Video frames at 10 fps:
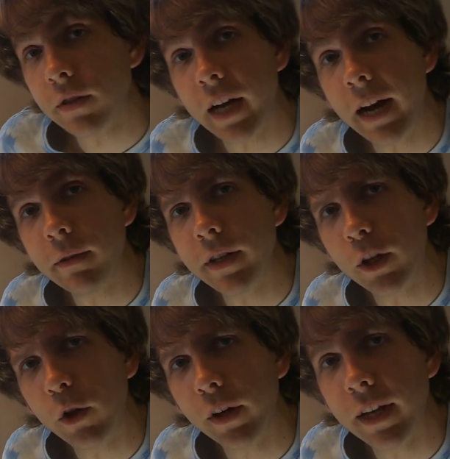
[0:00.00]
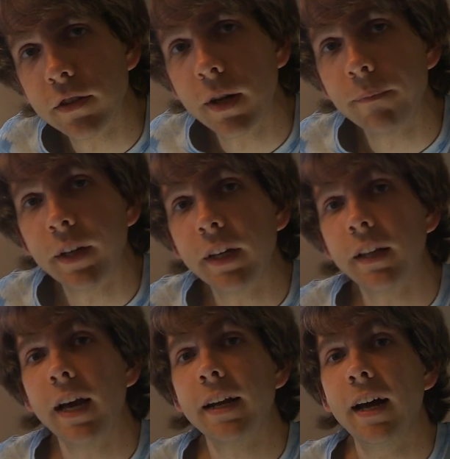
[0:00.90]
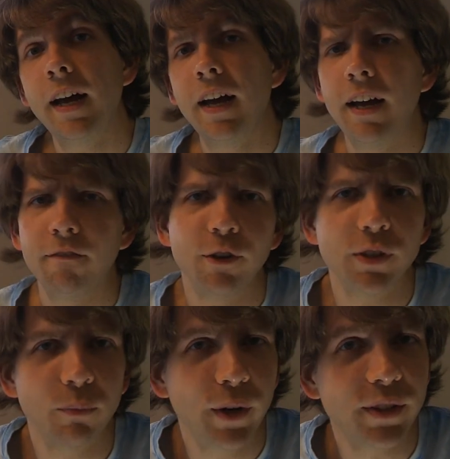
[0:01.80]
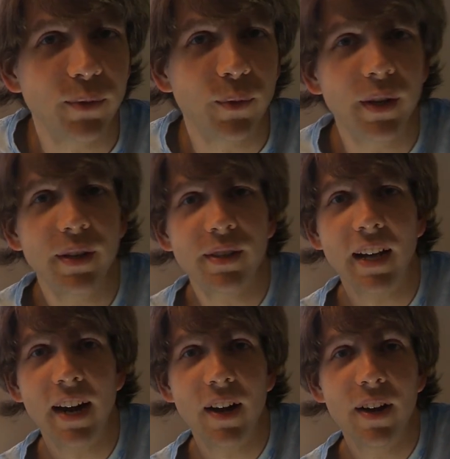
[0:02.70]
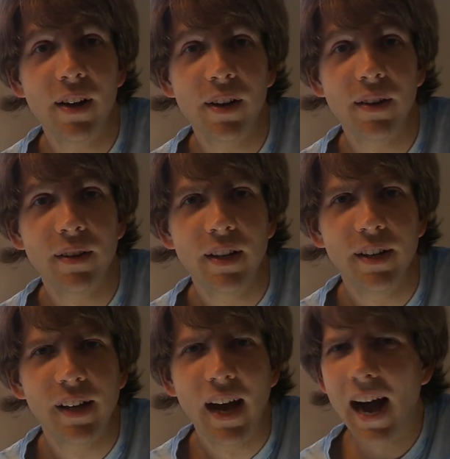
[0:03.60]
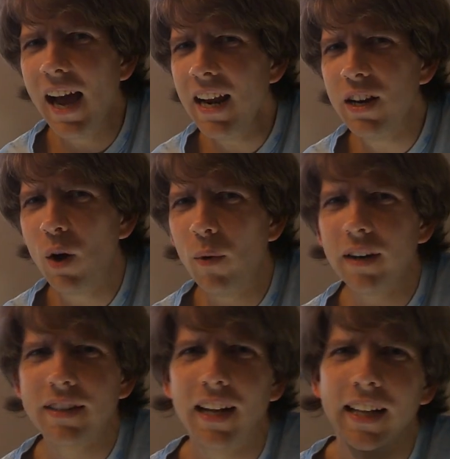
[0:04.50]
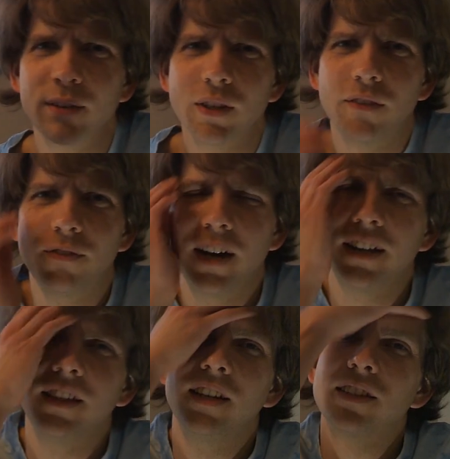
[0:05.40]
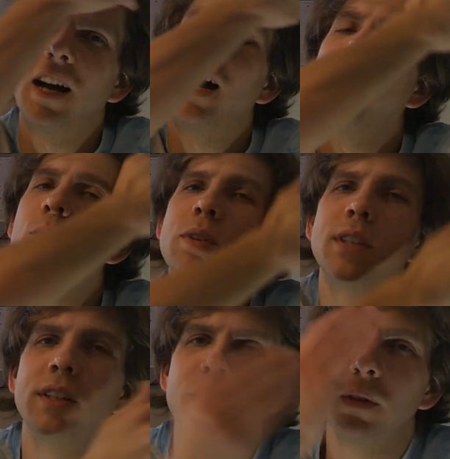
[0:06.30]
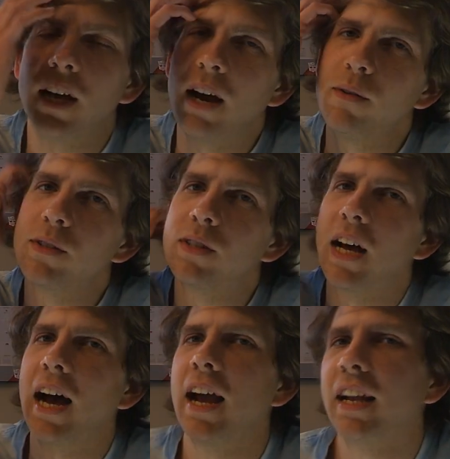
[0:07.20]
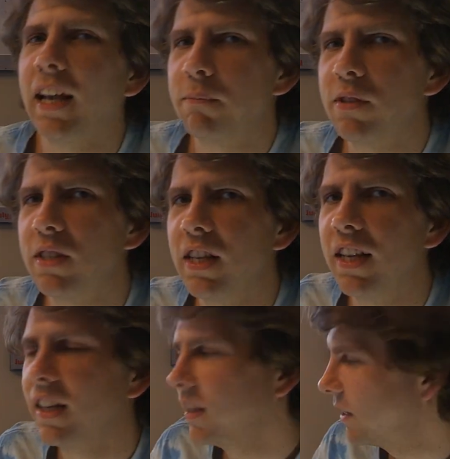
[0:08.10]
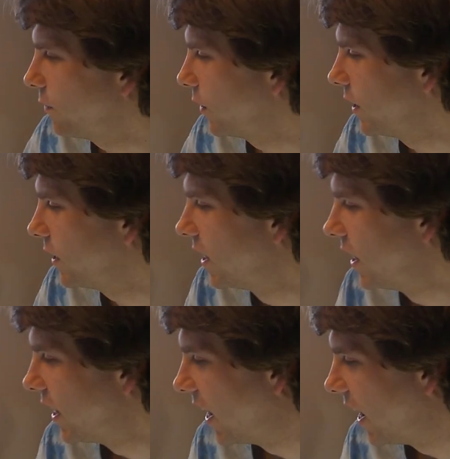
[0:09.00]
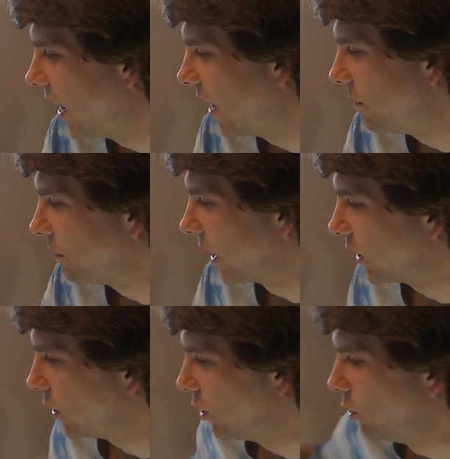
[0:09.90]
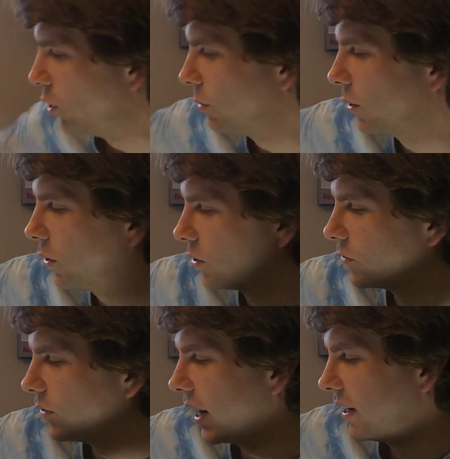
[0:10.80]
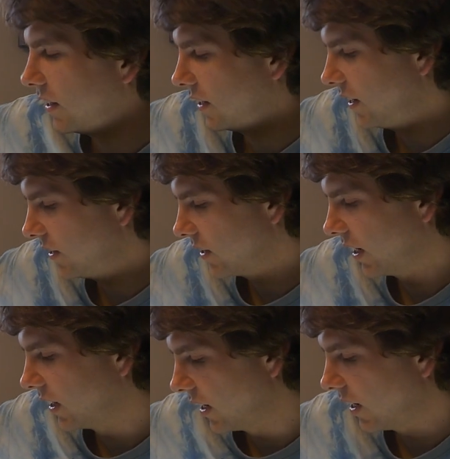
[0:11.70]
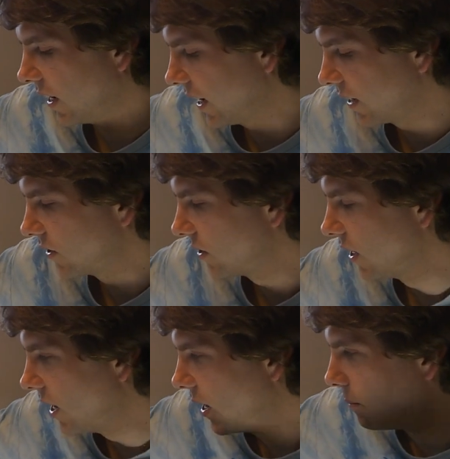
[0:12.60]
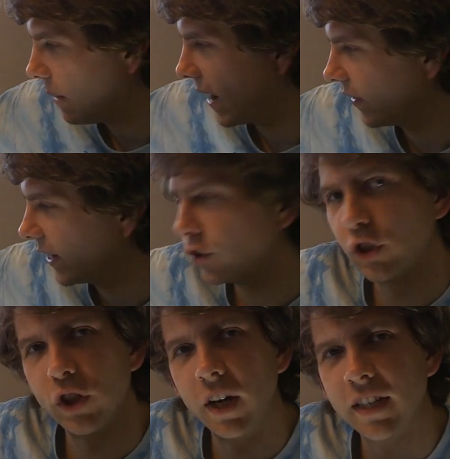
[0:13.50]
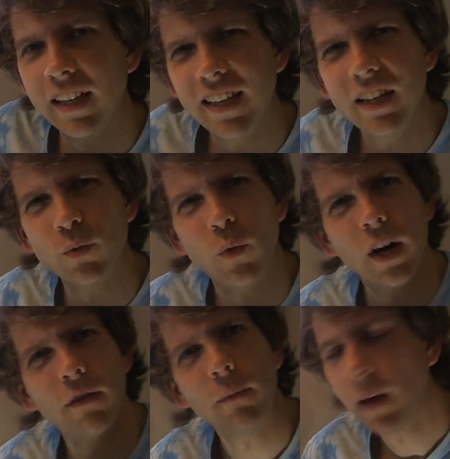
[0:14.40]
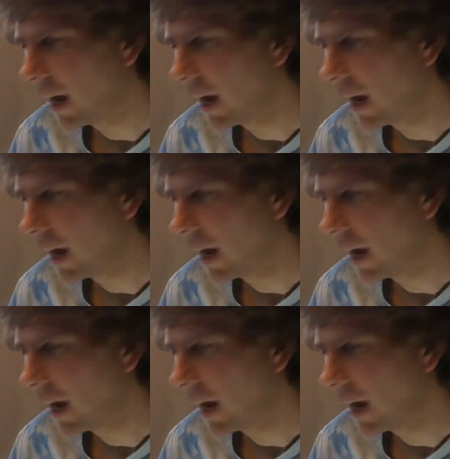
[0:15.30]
it's time to take a look at something that, for some reason, was kind of. I didn't know where exactly I was gonna find these. I kept seeing different like YouTubers finding these, like I guess Badlands Chugs, I think is one of.